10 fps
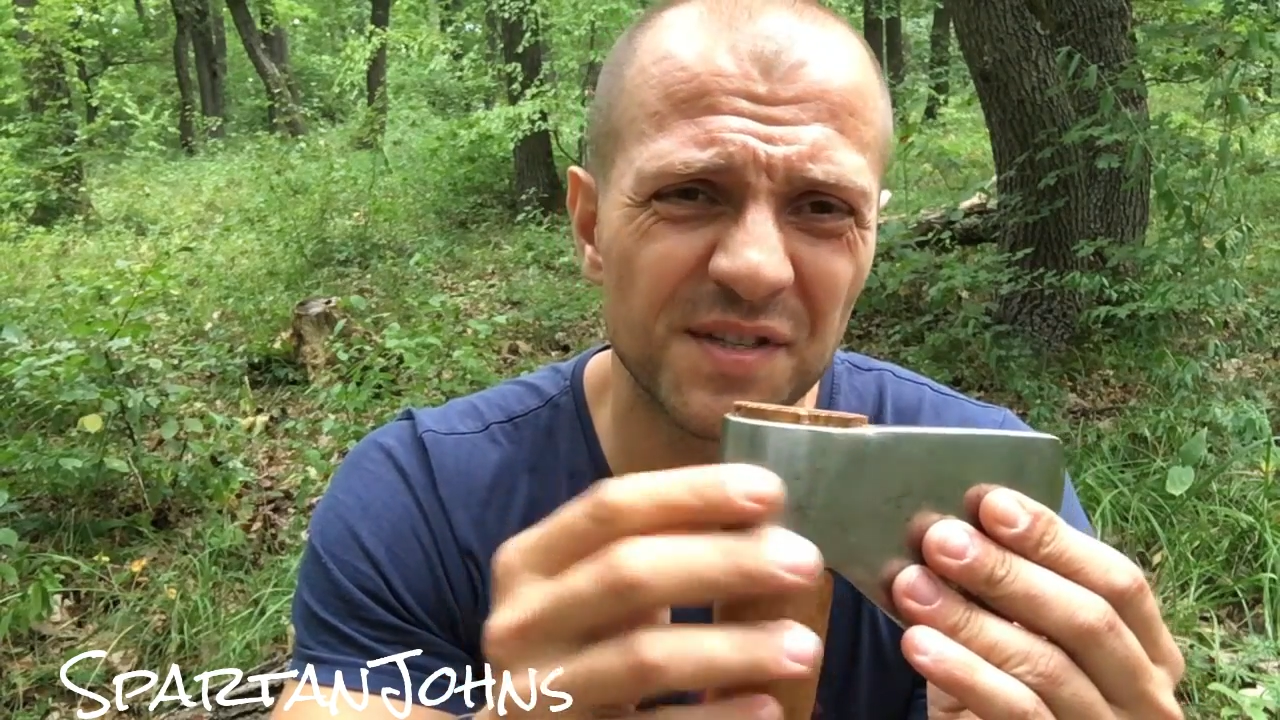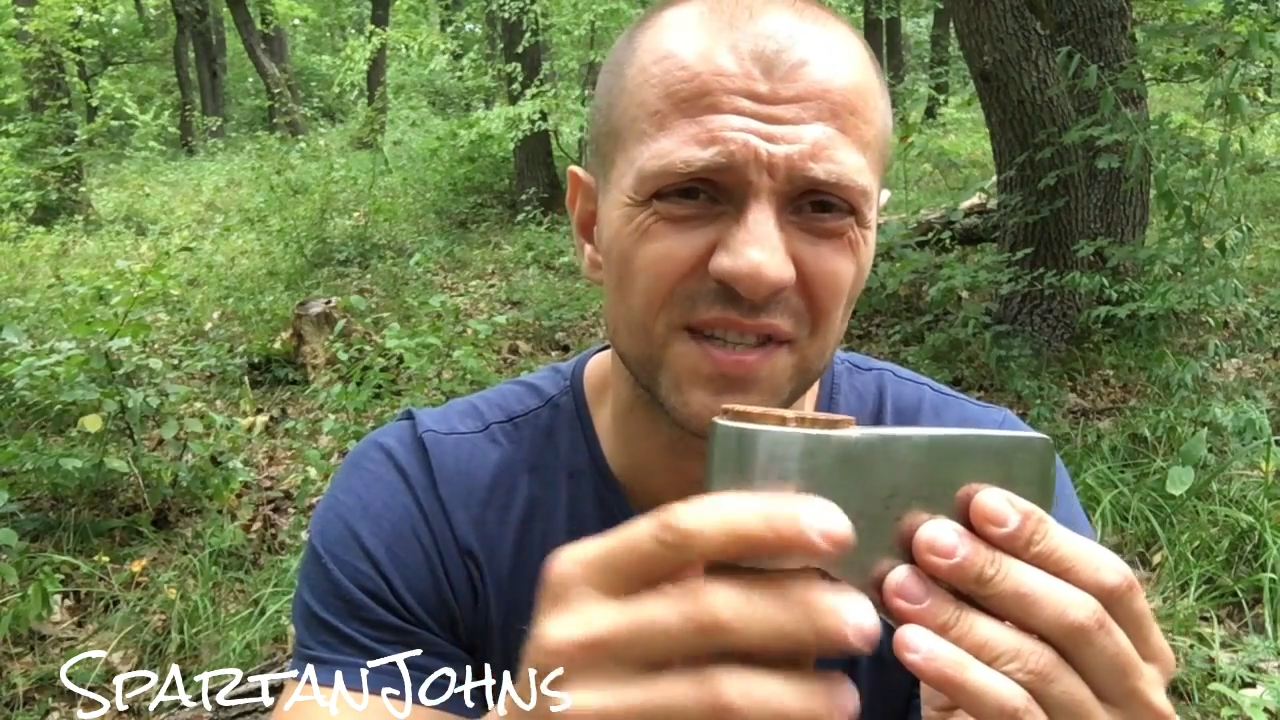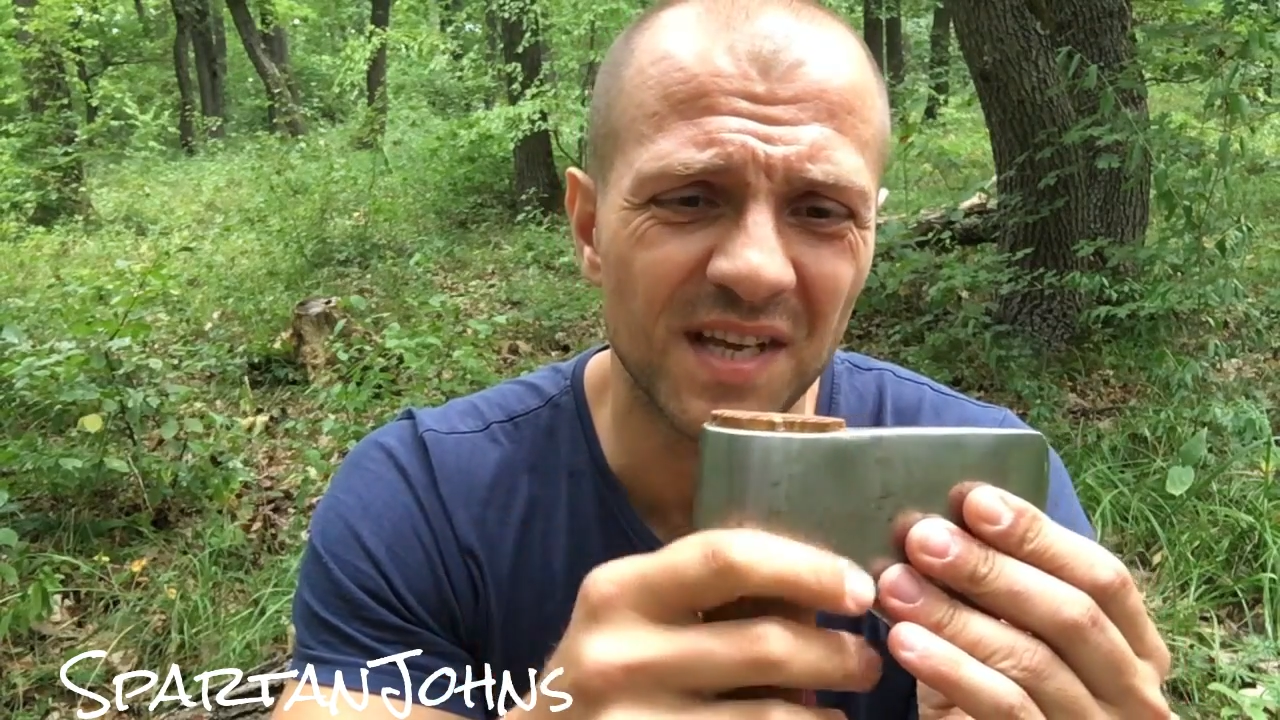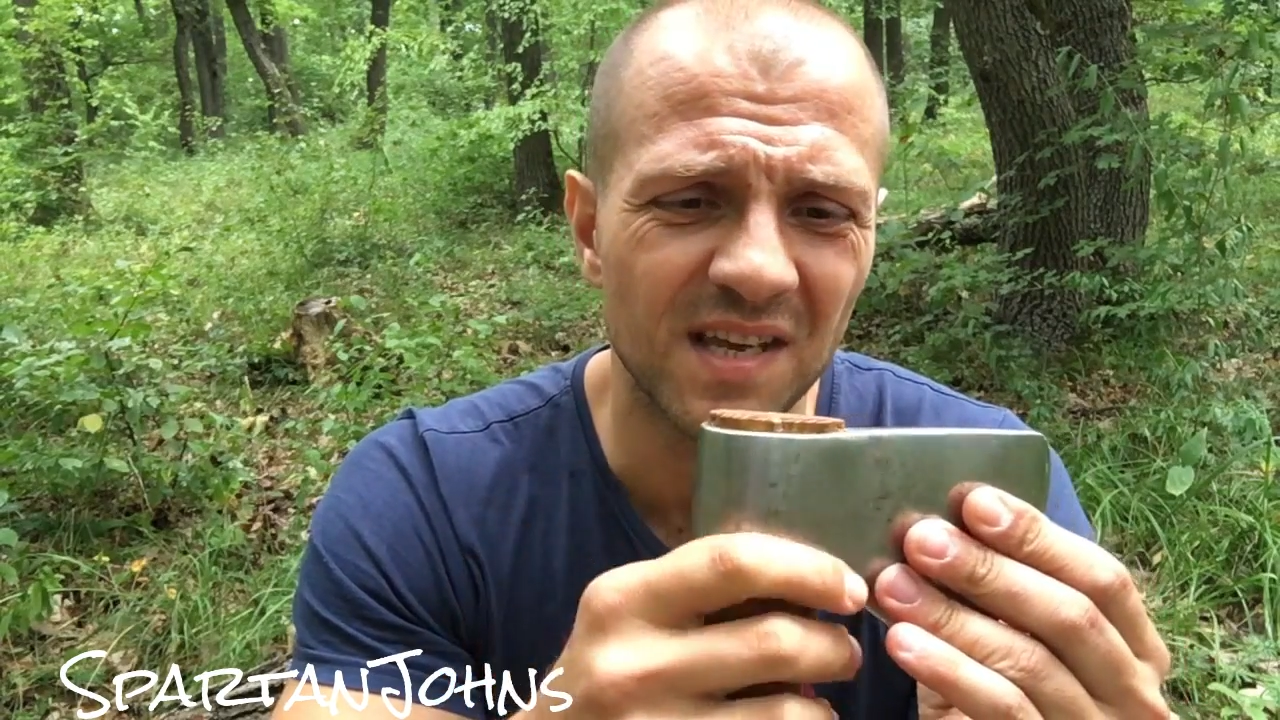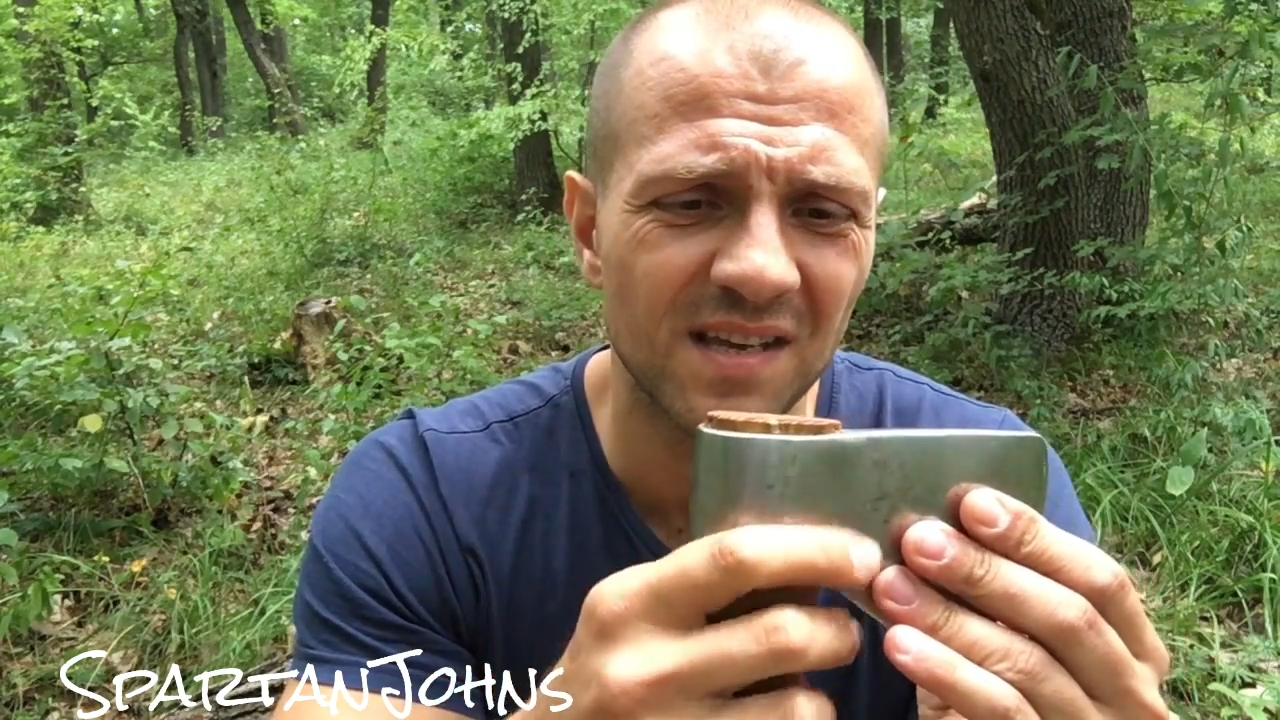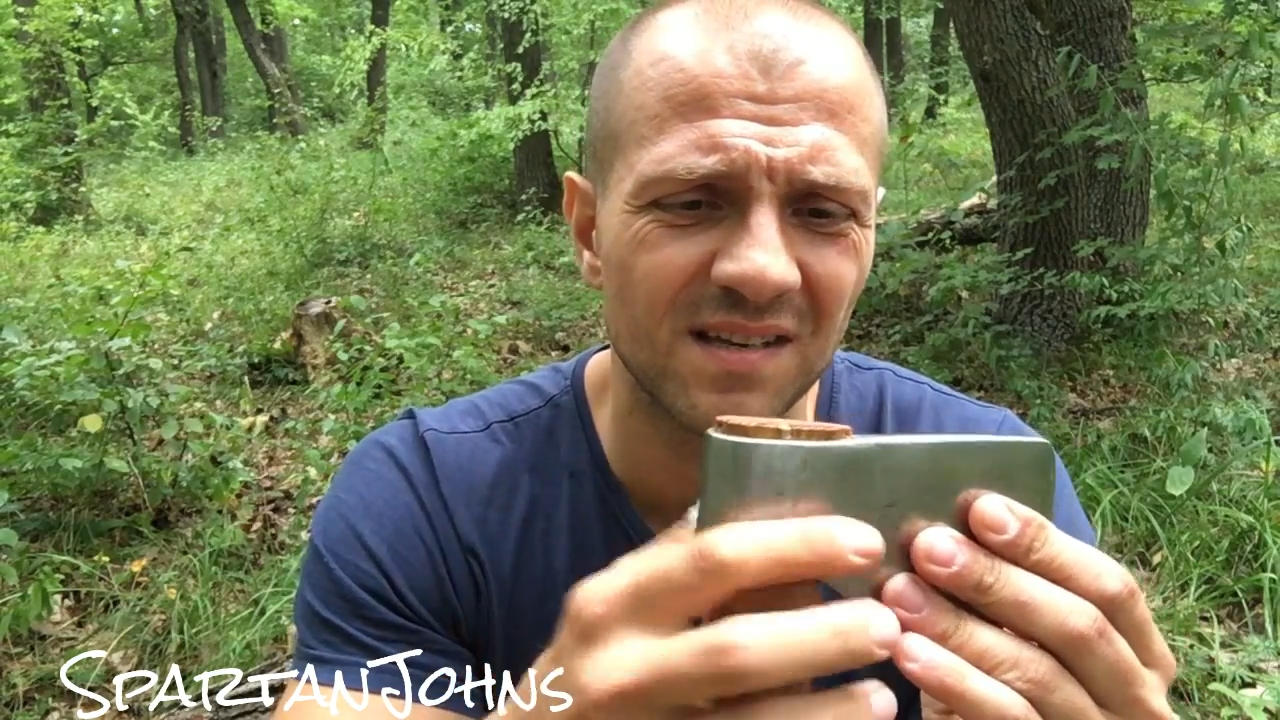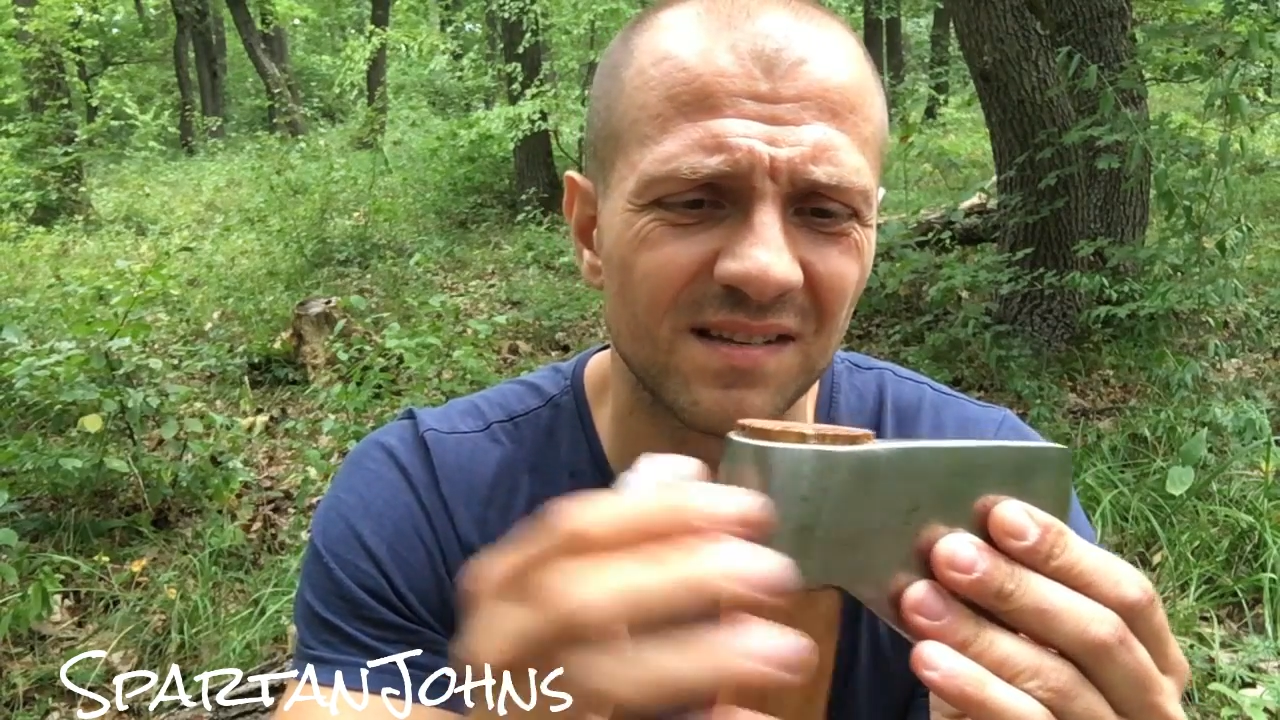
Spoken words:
sticky.